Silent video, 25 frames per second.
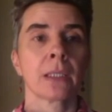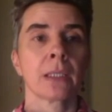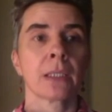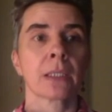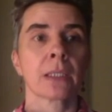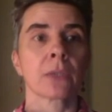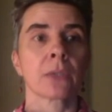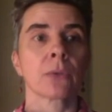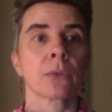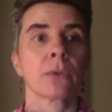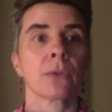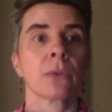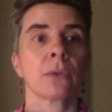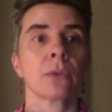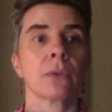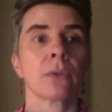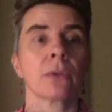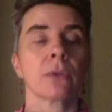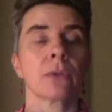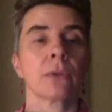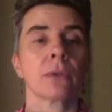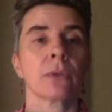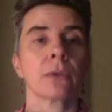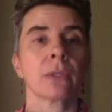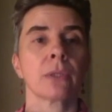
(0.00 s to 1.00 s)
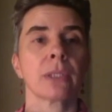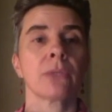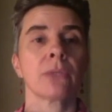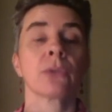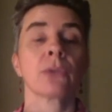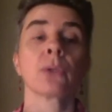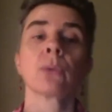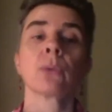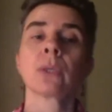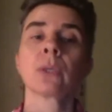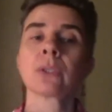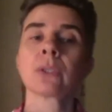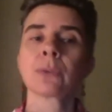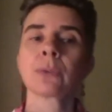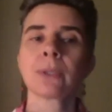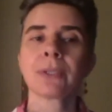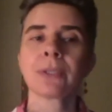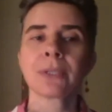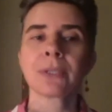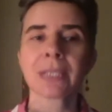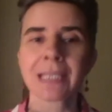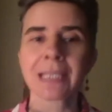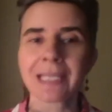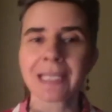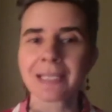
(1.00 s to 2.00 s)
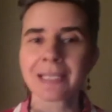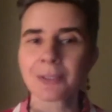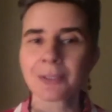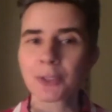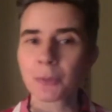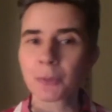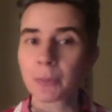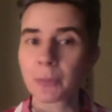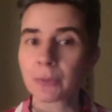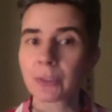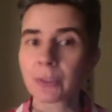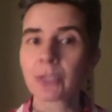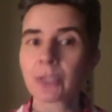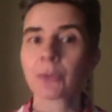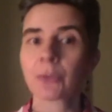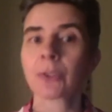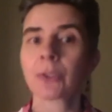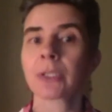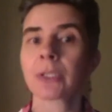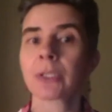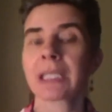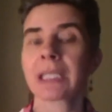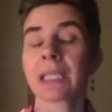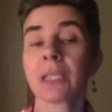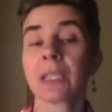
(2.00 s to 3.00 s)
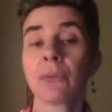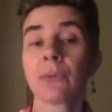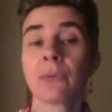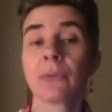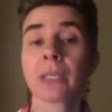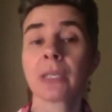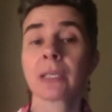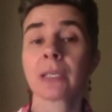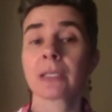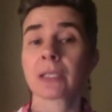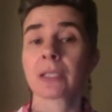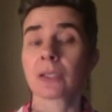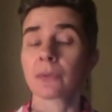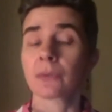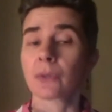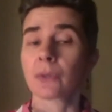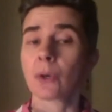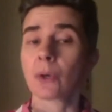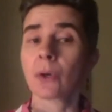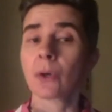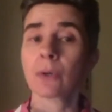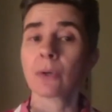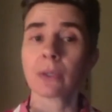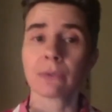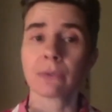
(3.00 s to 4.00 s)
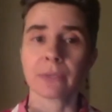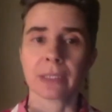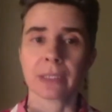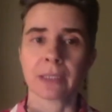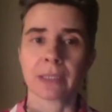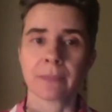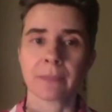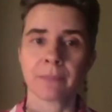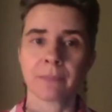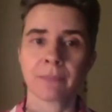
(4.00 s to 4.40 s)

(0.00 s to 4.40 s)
So if you want to understand the spiritual significance of Auroville,